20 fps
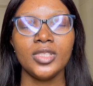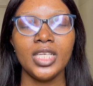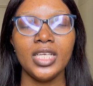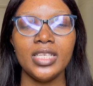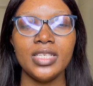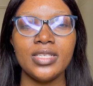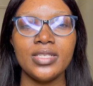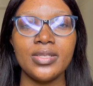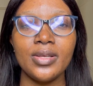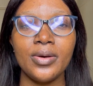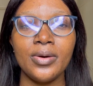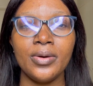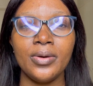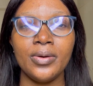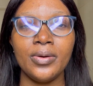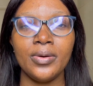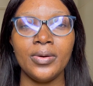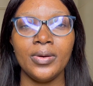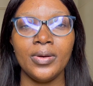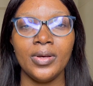
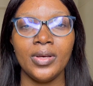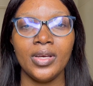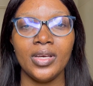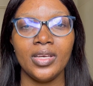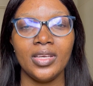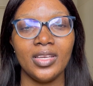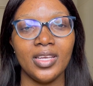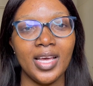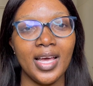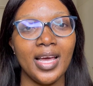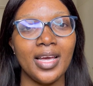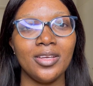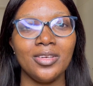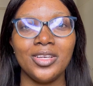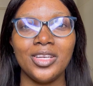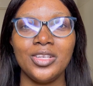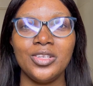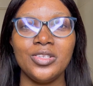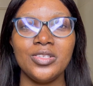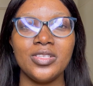So yeah, you
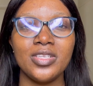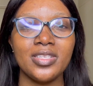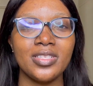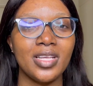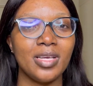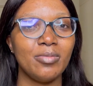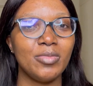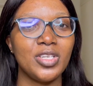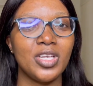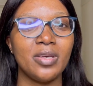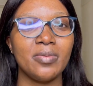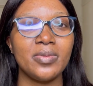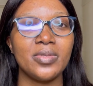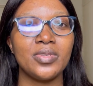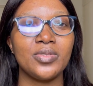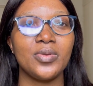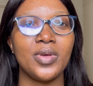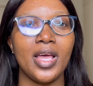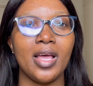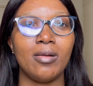can use the same tips
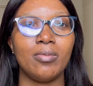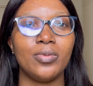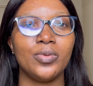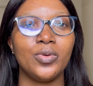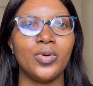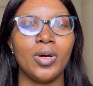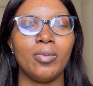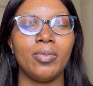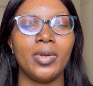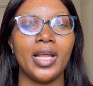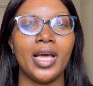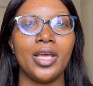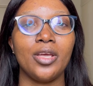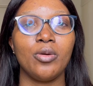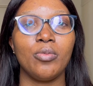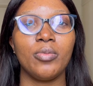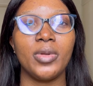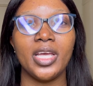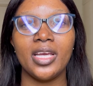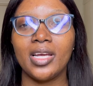to help you apply your
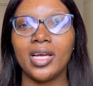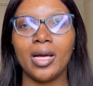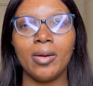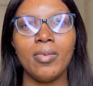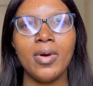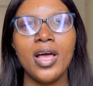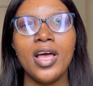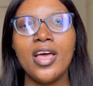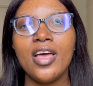makeup